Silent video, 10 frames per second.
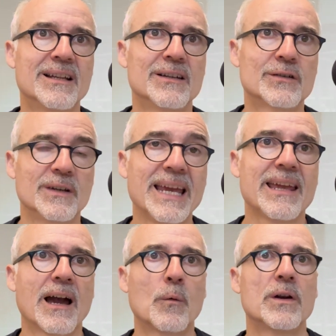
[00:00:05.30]

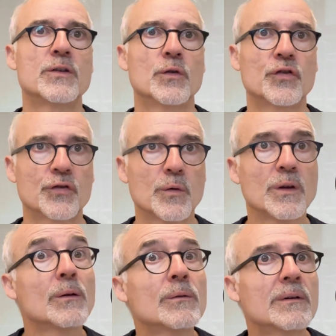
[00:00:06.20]
Today I want to show
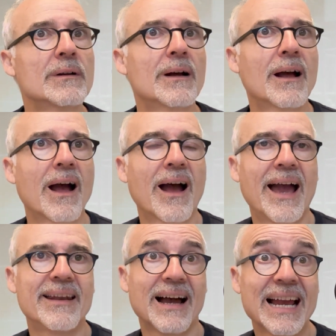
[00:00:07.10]
you
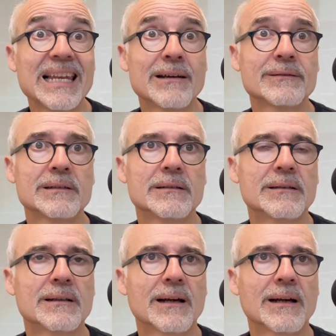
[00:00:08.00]
at a high level